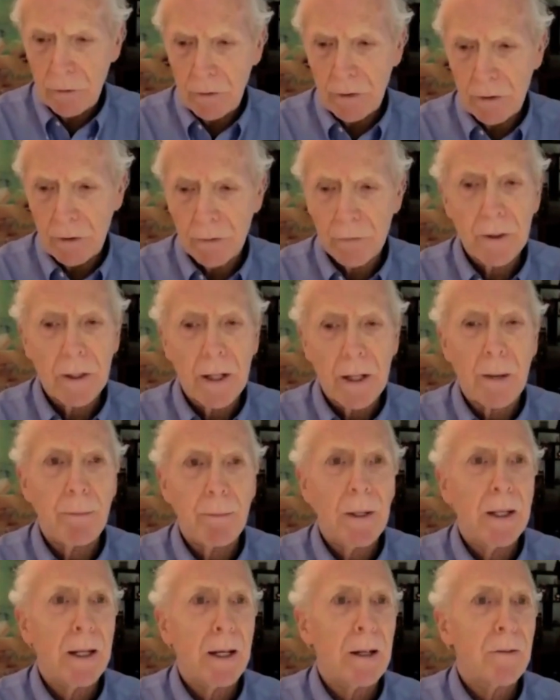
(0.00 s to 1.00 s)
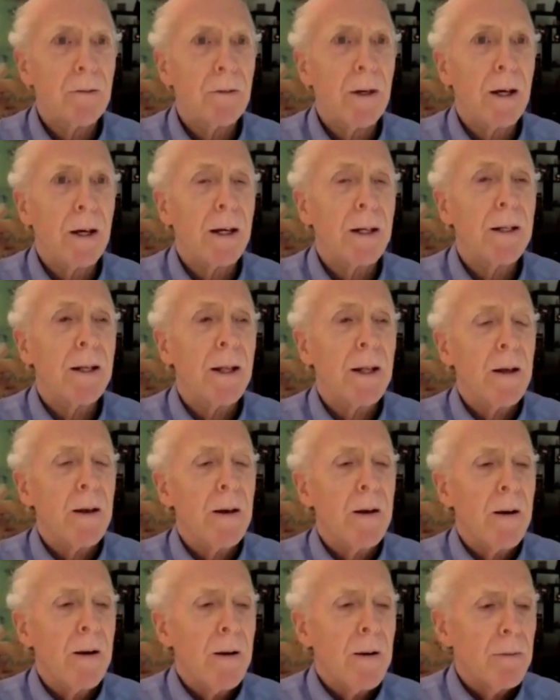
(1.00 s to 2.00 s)
excuse is for not being outside.
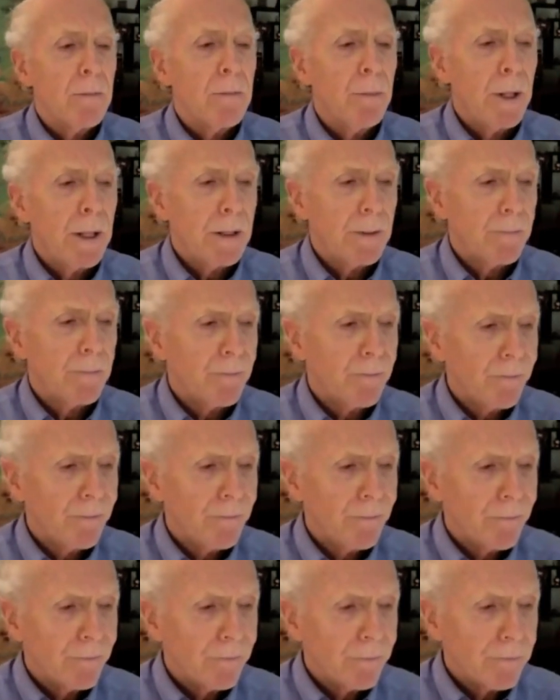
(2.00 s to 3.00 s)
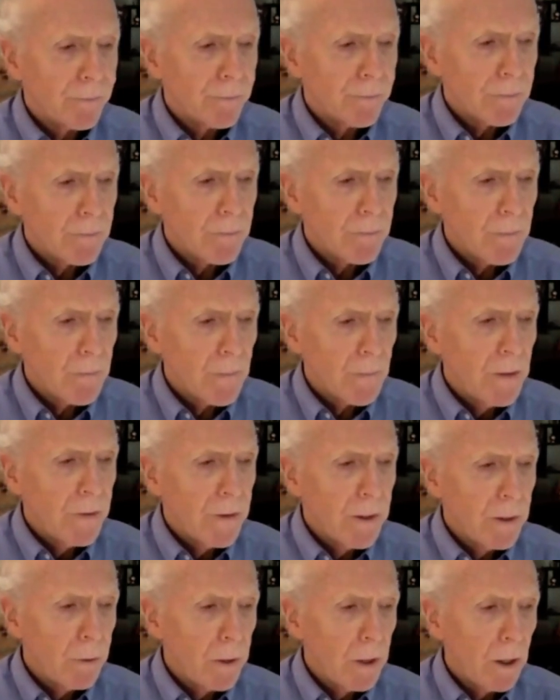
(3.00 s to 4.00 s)
But
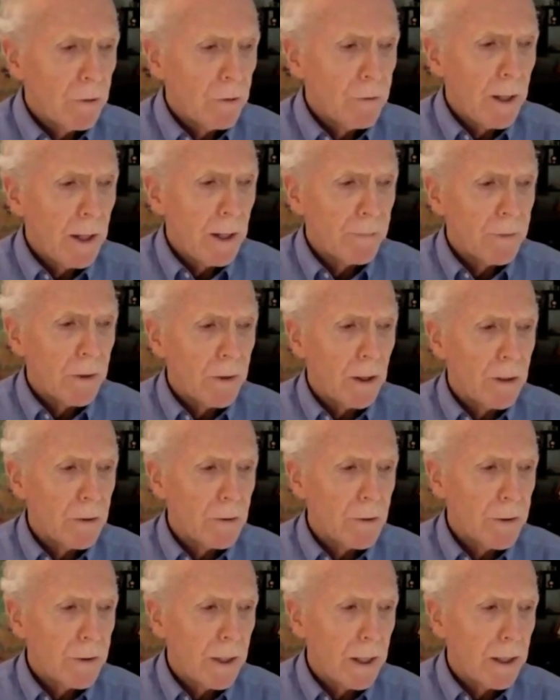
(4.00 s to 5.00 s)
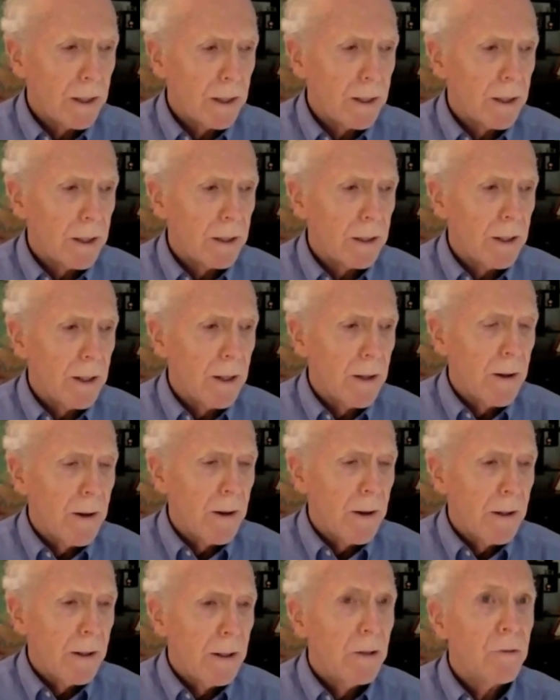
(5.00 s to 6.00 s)
I think we also have to understand that
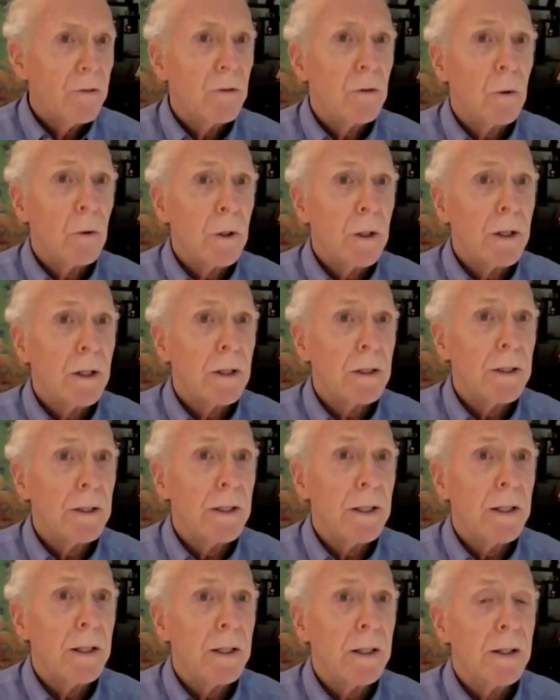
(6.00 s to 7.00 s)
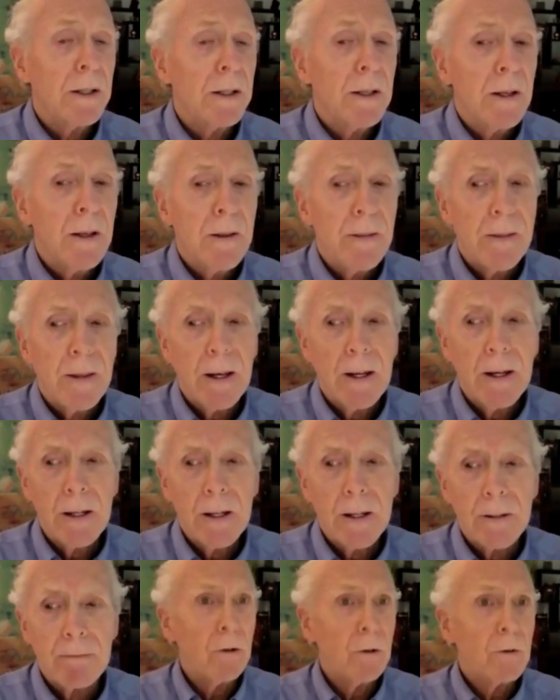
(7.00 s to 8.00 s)
historically,
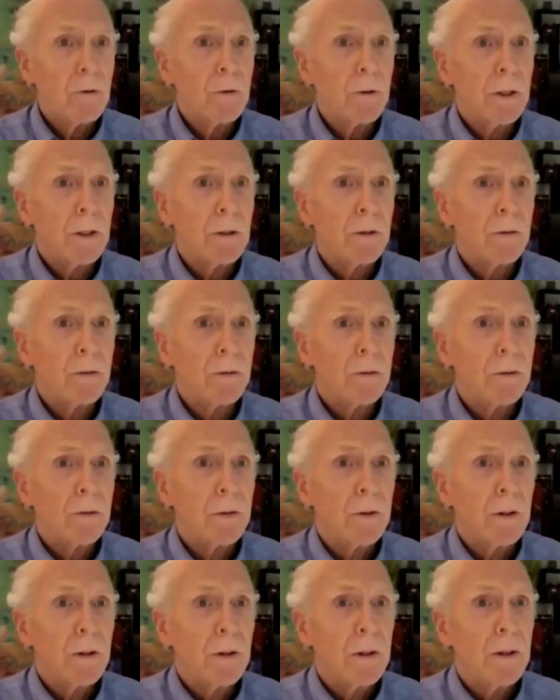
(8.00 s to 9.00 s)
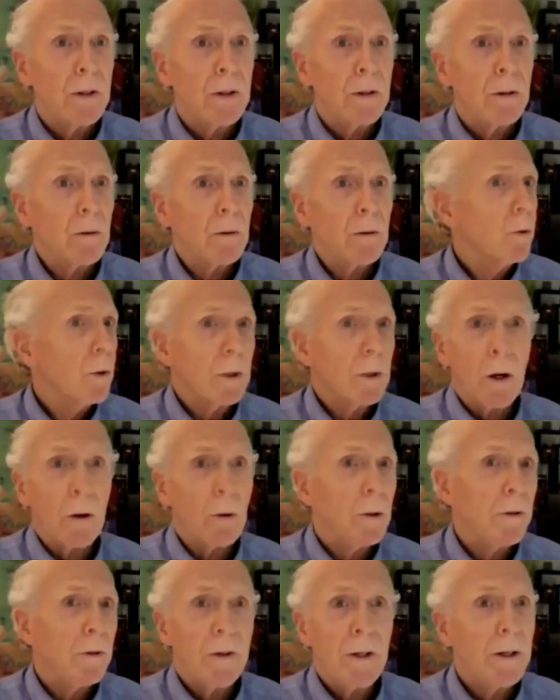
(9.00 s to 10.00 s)
these nutrients
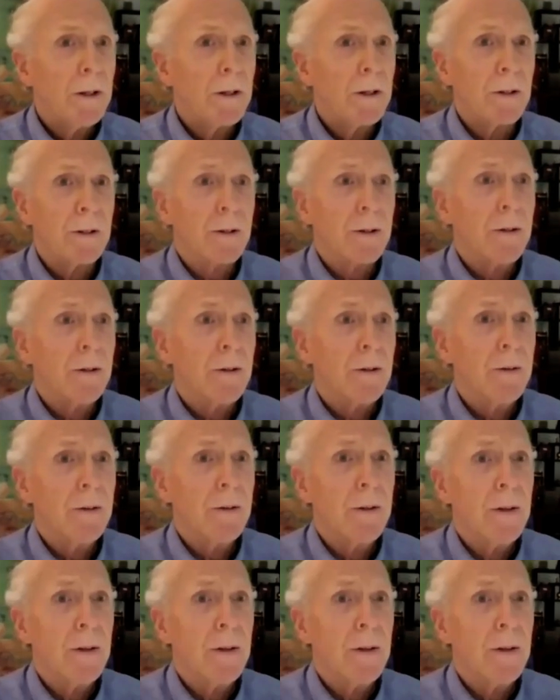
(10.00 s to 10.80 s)
weren't always here.